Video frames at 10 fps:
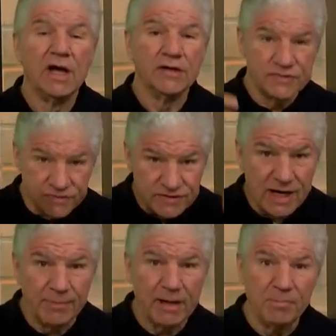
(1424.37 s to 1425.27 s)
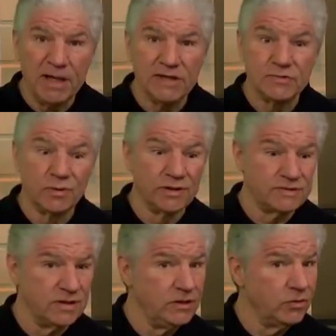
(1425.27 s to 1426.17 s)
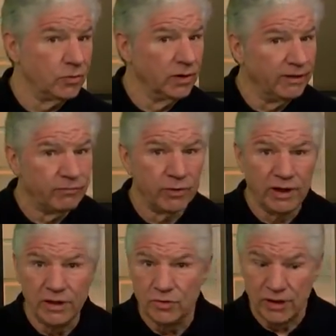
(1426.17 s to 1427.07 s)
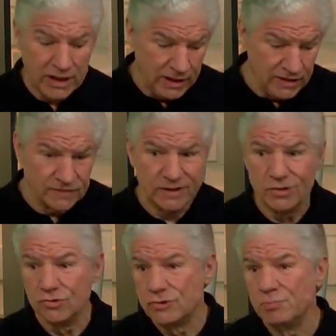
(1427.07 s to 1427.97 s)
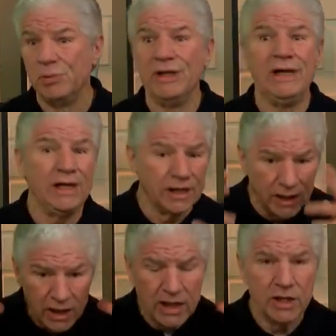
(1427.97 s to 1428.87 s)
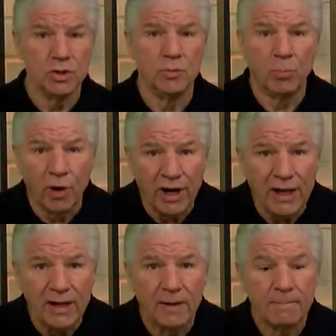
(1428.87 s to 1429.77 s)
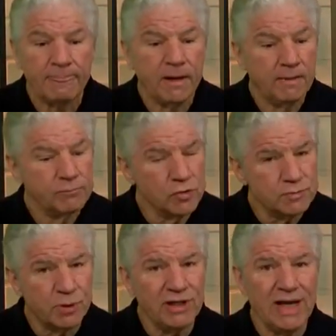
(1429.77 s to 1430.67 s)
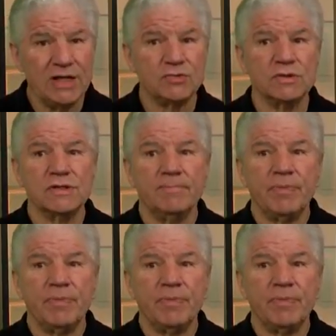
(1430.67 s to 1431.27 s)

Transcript: A systemic means when it's in your liver and in your kidneys and in your spleen and in your brain. Those are pretty dangerous.